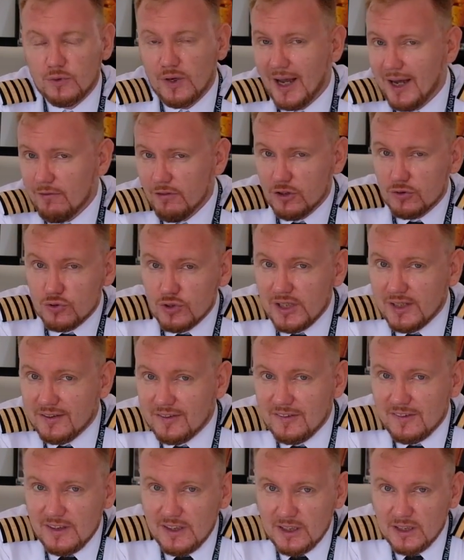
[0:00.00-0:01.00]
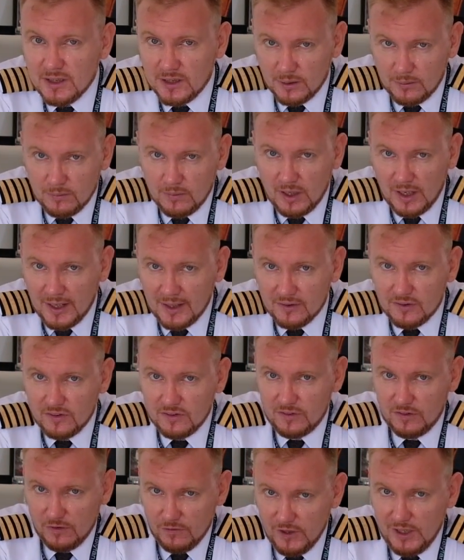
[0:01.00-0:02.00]
We haven't really seen them as
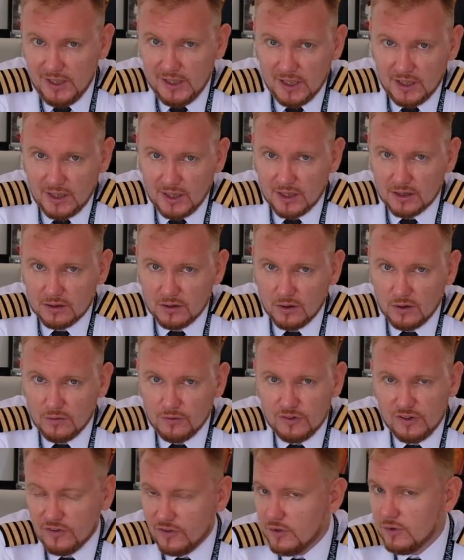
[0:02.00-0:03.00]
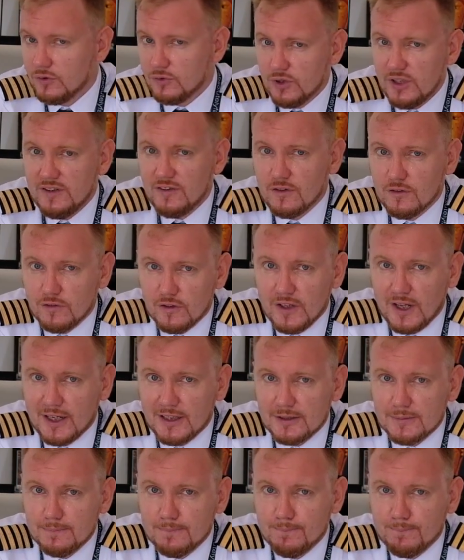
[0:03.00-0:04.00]
civilian aircraft. Is there a reason for
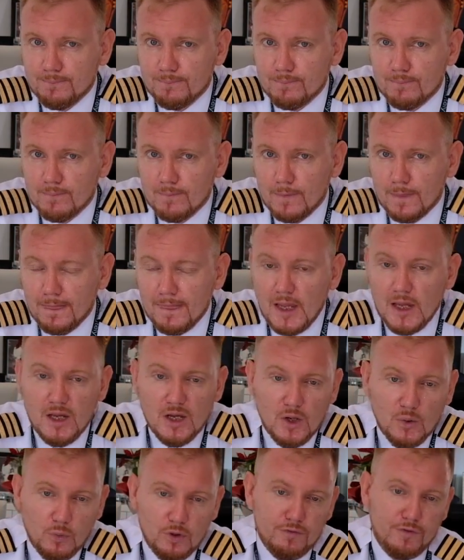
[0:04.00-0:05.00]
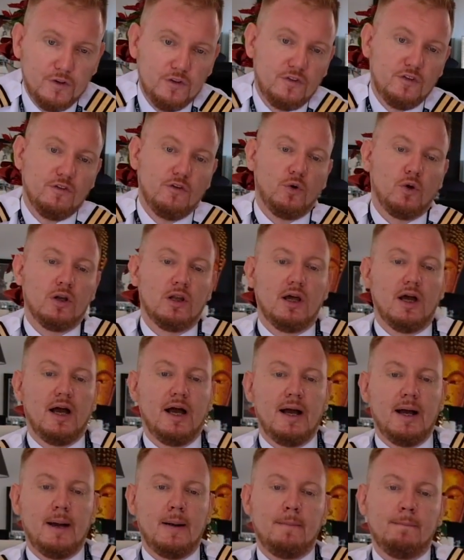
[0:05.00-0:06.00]
that? Well, first of all,
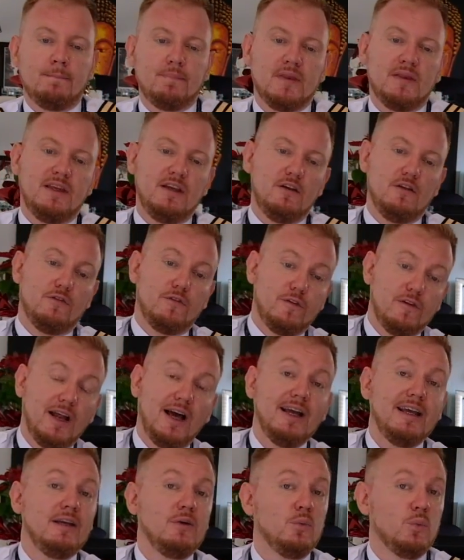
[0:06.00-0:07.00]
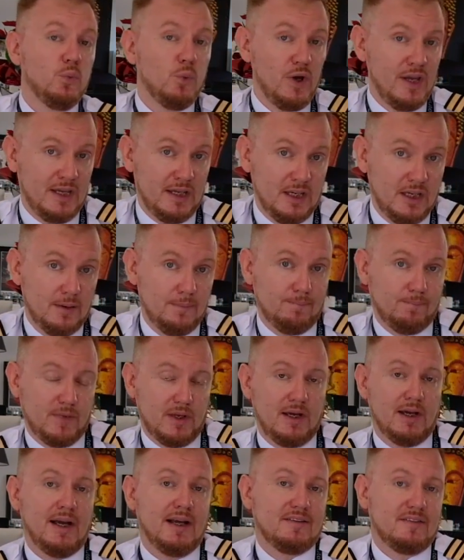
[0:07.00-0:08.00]
um, the flying wing,
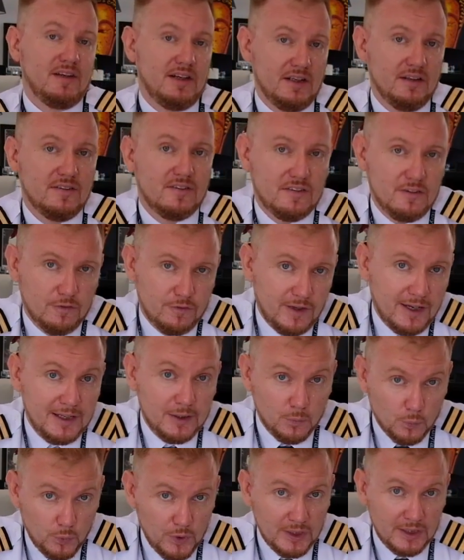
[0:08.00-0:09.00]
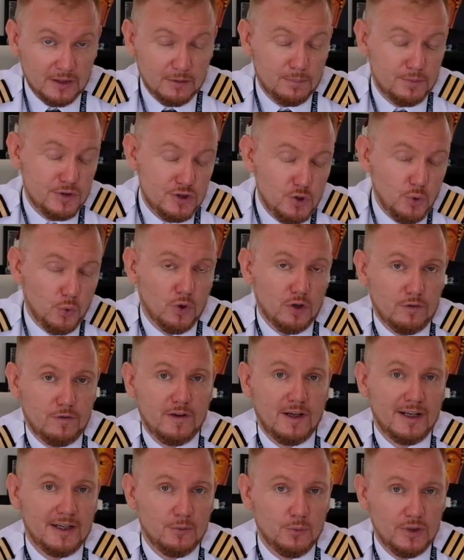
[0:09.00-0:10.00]
as it is, the flying wing, the pure
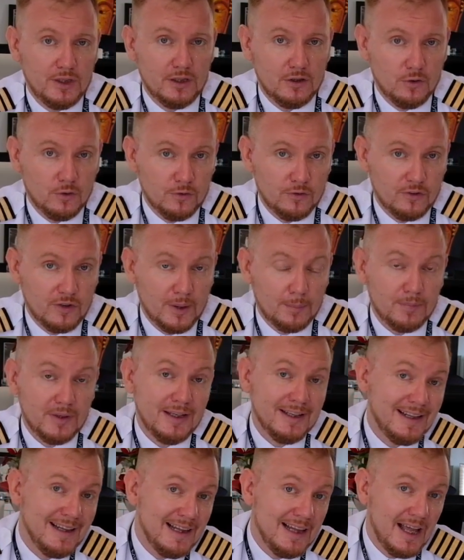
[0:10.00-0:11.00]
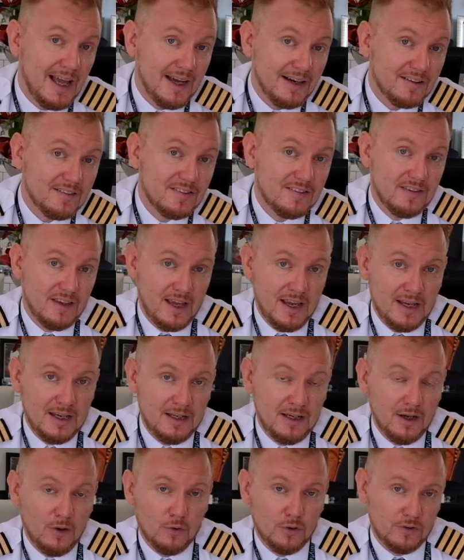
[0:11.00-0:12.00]
flying wing concept, it lacks
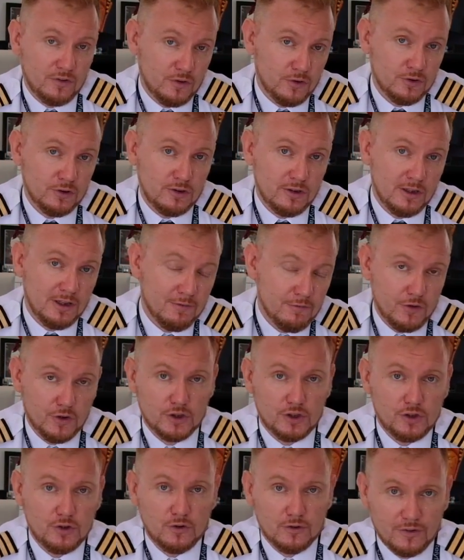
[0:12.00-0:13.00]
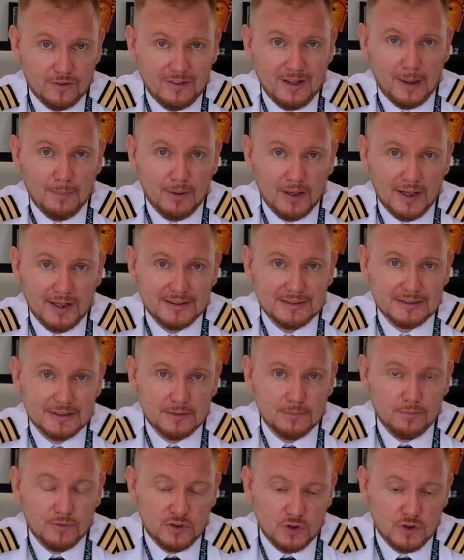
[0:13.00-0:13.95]
a horizontal and vertical stabilizer.